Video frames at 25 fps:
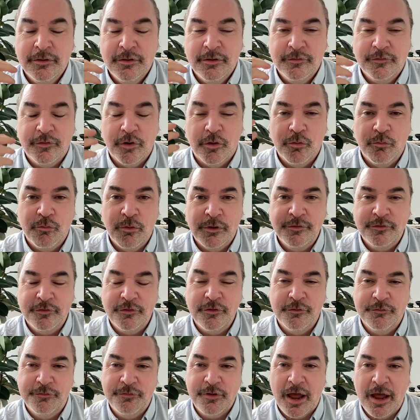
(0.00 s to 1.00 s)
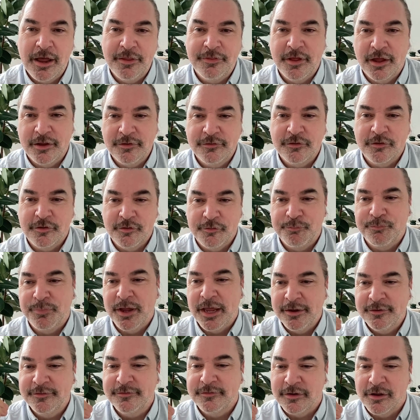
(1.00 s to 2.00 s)
So once you've had that sort of
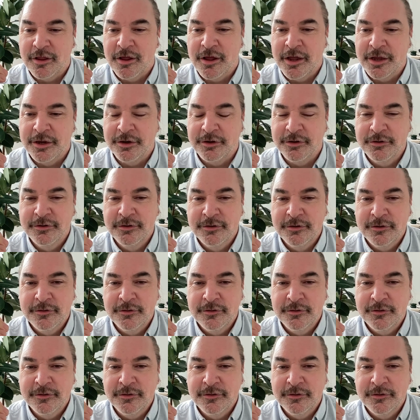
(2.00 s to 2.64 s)
baseline